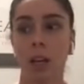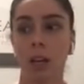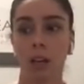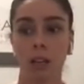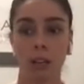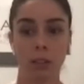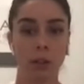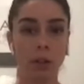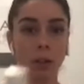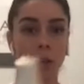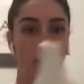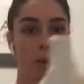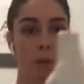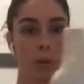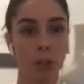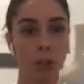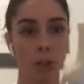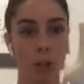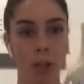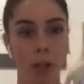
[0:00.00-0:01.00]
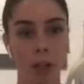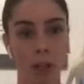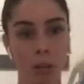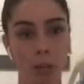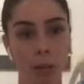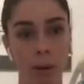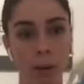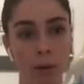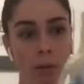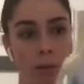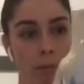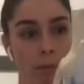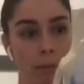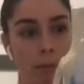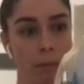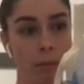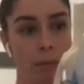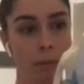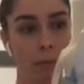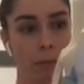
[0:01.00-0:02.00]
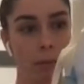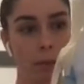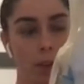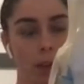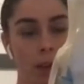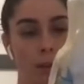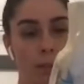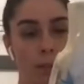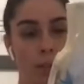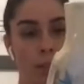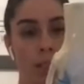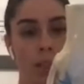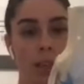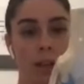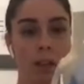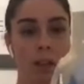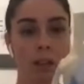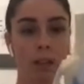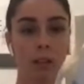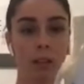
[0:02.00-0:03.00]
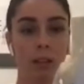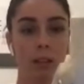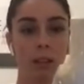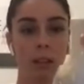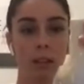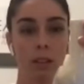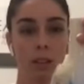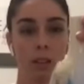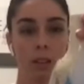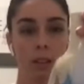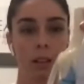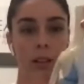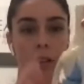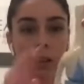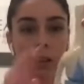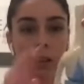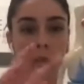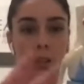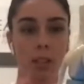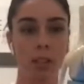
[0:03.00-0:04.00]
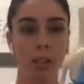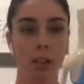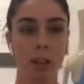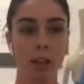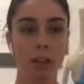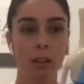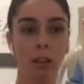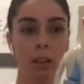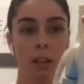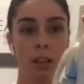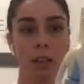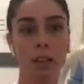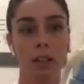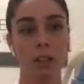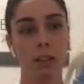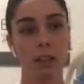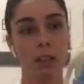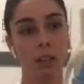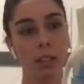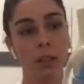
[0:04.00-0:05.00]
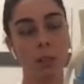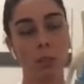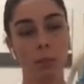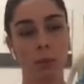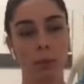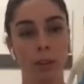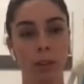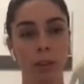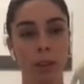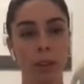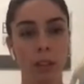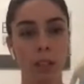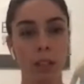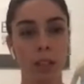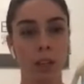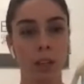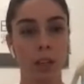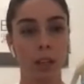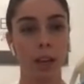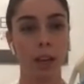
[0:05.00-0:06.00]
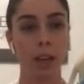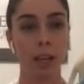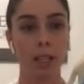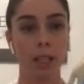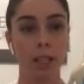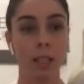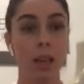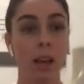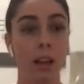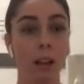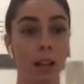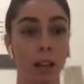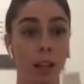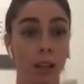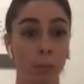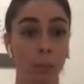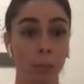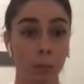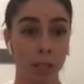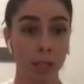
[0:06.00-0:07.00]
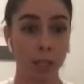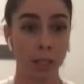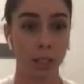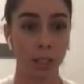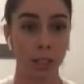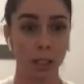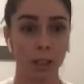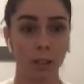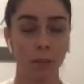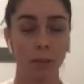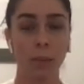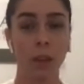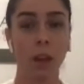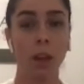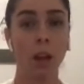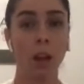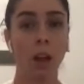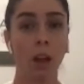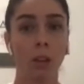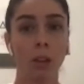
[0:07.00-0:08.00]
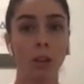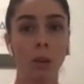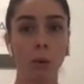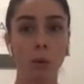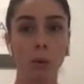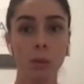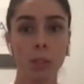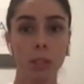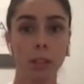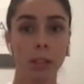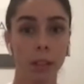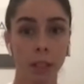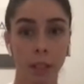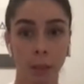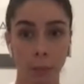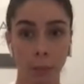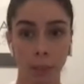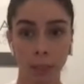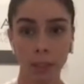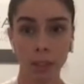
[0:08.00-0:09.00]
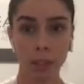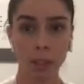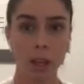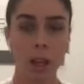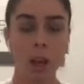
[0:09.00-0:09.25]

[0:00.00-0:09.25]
So like we chatted about, MCL, LCL, deep within the knee, ACL and PCL. Those ligaments,